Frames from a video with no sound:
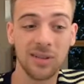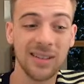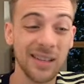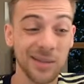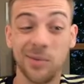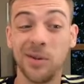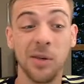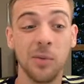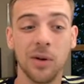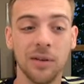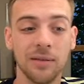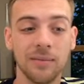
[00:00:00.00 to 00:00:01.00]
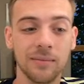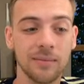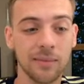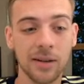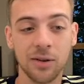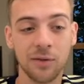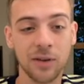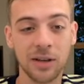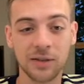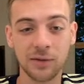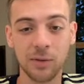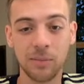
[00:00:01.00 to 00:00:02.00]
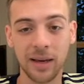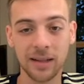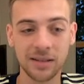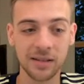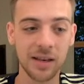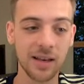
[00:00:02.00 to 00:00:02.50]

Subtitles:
and that's what you want in your first few picks.